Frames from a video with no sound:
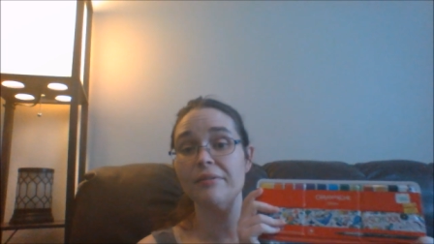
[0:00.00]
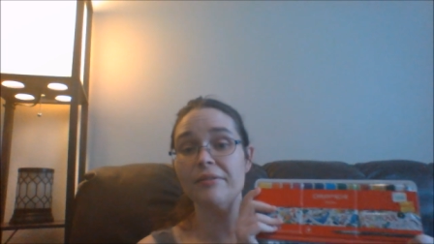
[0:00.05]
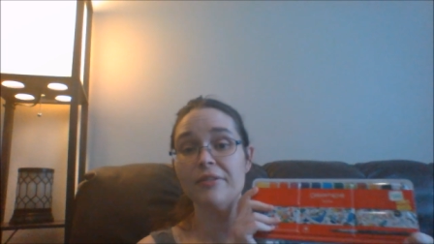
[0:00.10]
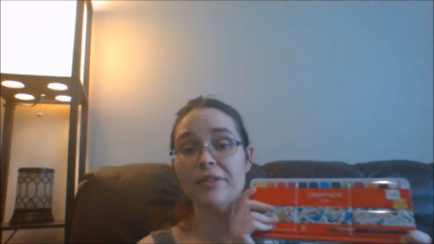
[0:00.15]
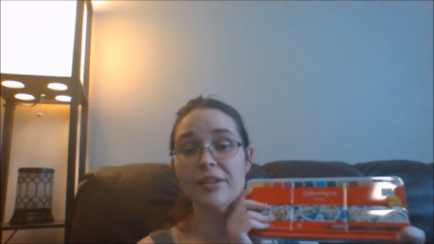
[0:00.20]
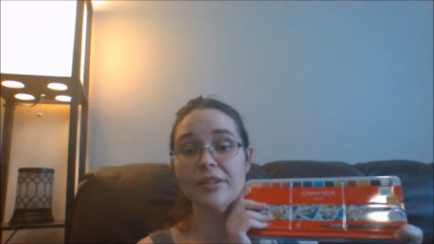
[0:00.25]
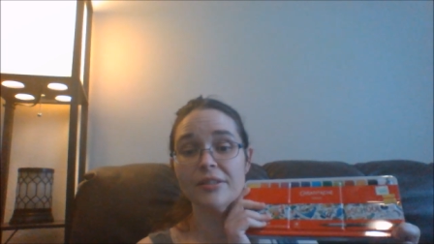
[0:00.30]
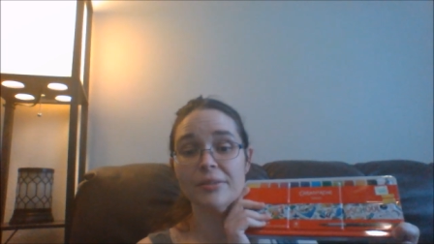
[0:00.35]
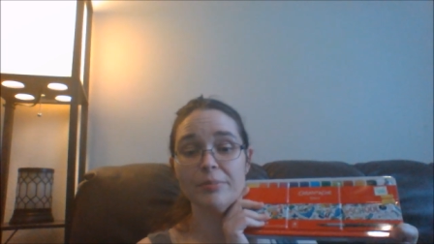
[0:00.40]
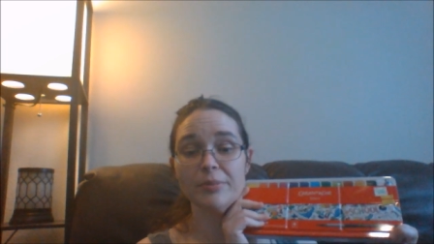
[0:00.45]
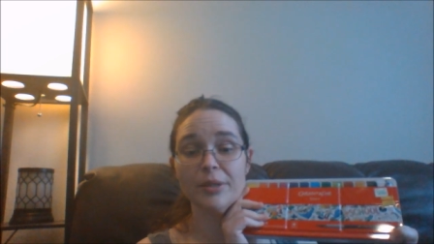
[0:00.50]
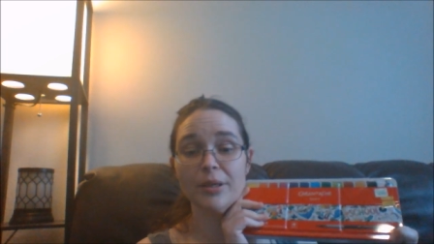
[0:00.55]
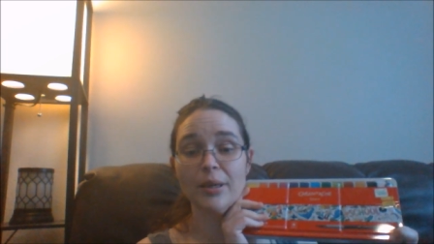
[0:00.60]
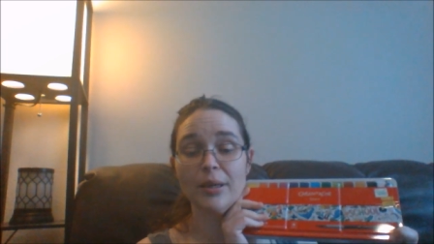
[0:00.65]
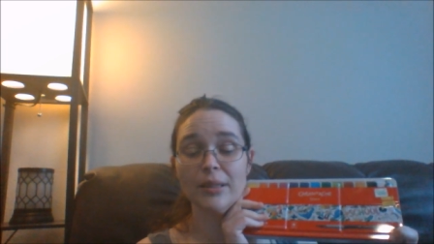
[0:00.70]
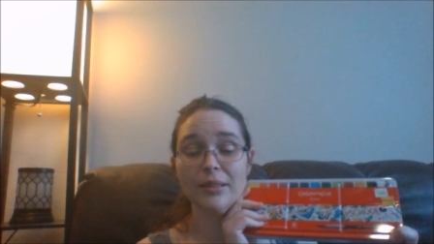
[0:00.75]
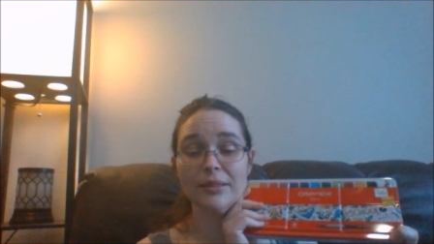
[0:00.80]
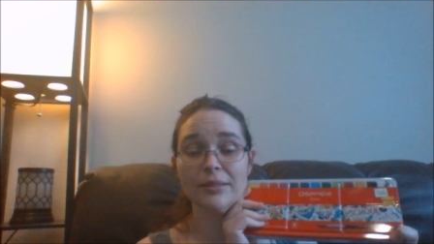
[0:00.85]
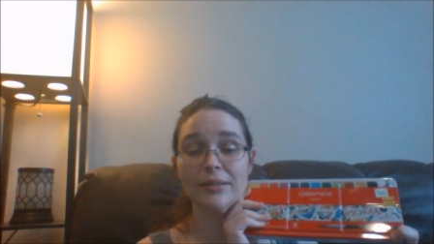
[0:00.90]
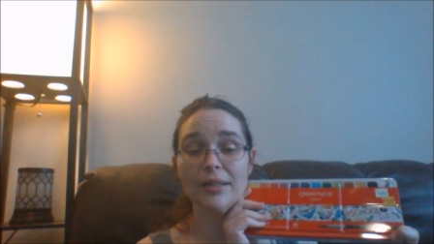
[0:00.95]
of this
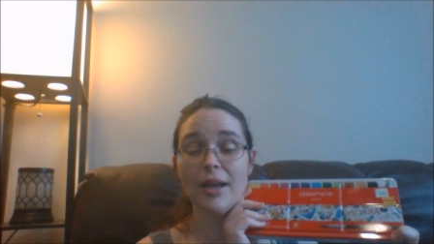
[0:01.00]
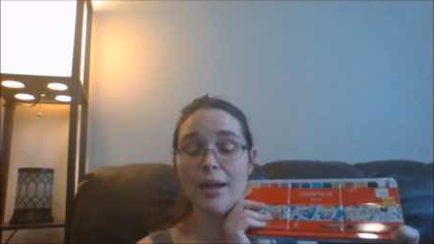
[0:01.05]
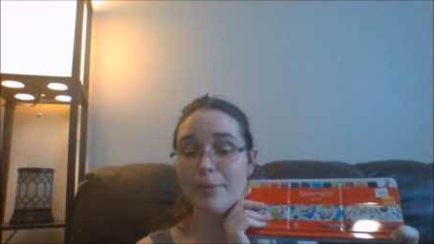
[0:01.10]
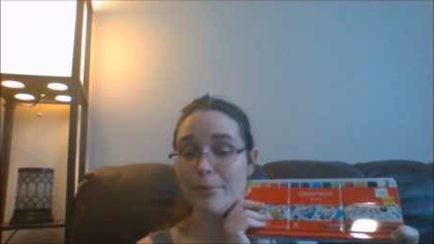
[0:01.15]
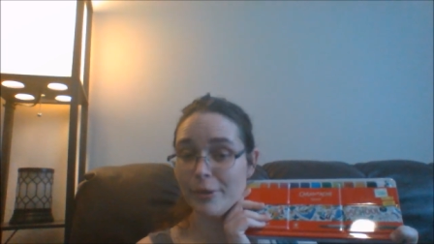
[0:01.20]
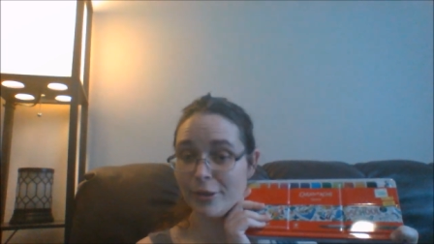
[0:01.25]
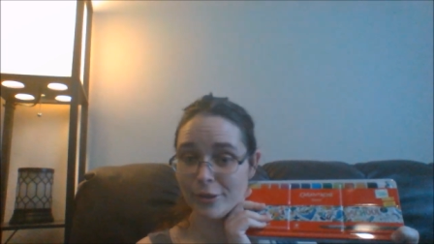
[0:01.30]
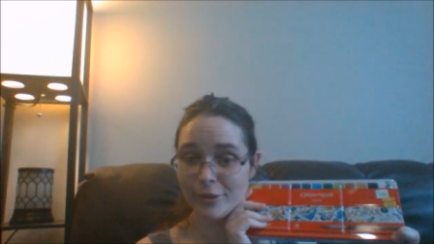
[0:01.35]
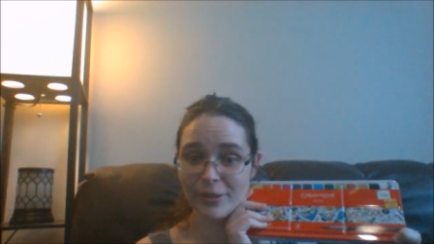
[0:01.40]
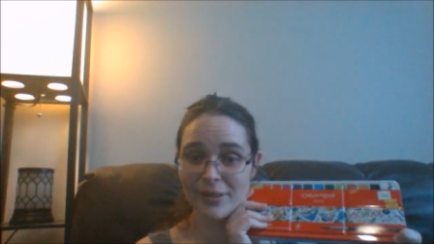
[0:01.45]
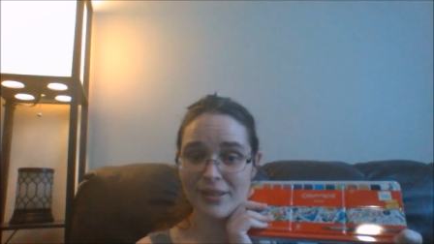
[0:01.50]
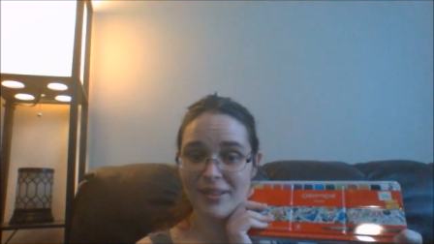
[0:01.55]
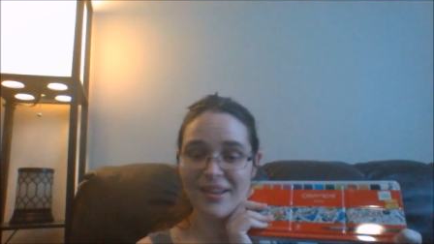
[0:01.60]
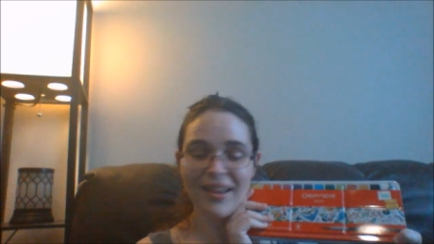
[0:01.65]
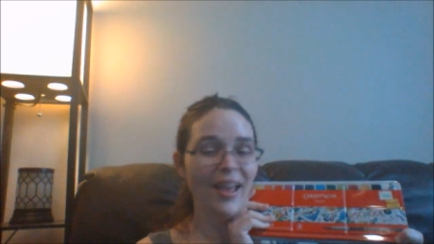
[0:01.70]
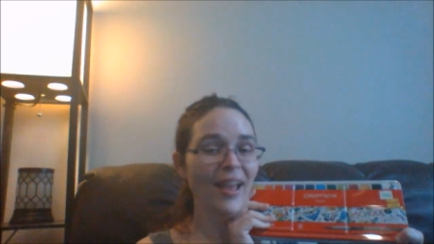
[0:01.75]
because I'm nerdy